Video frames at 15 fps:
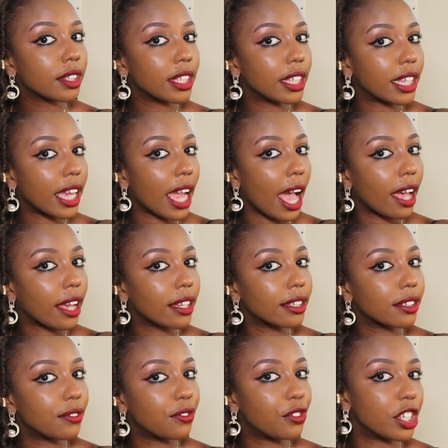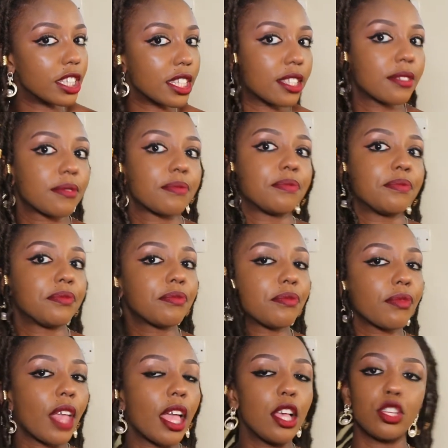Yeah, frizz.
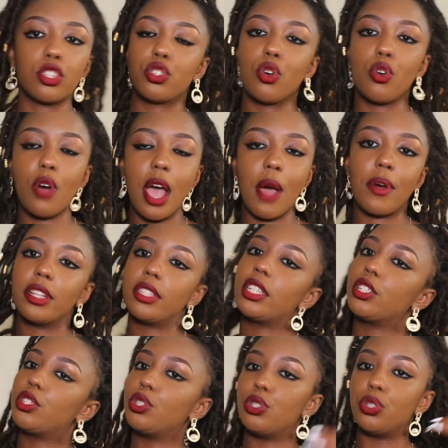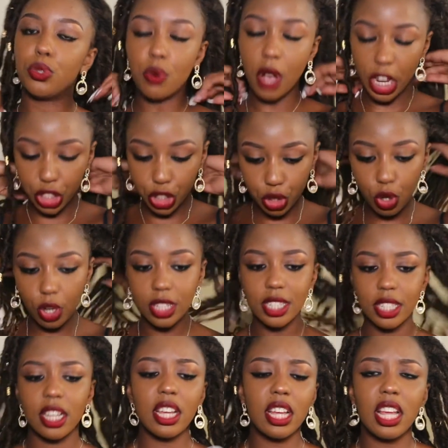So I wanted to do a short,
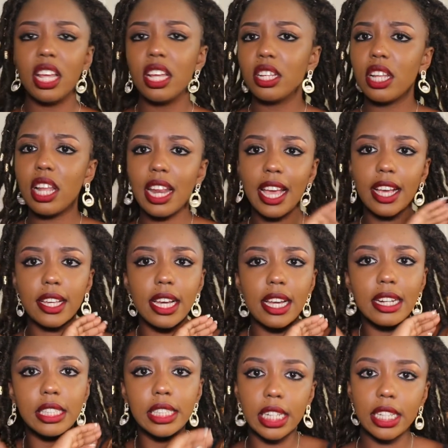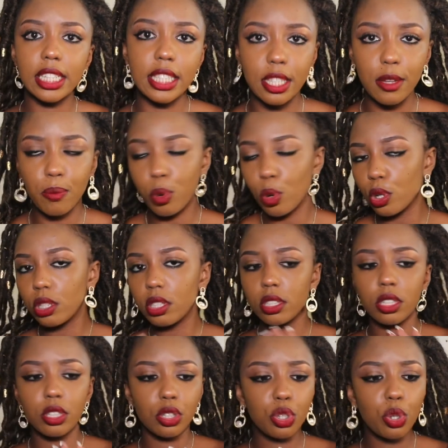like really simple
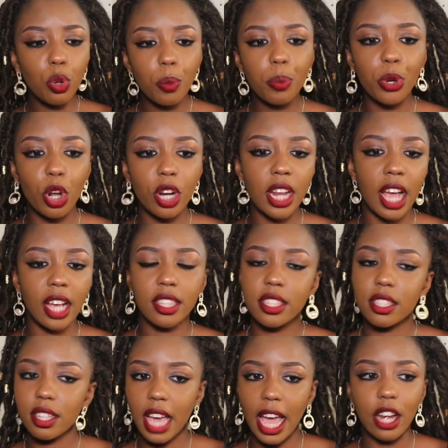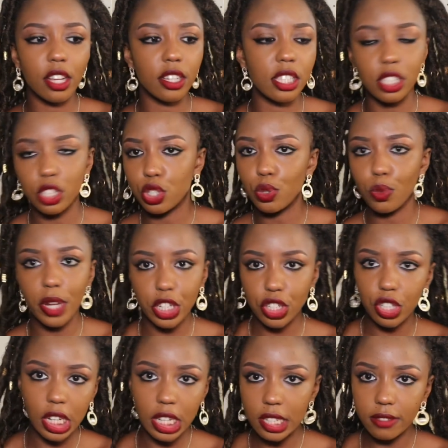2 products kind of
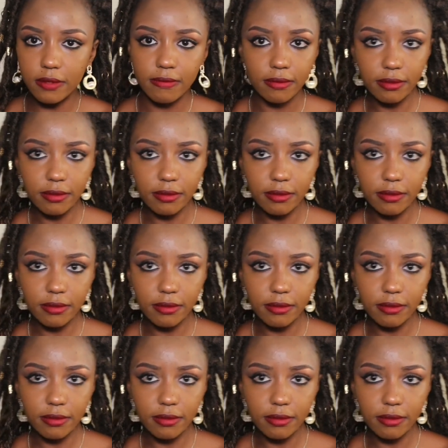situation.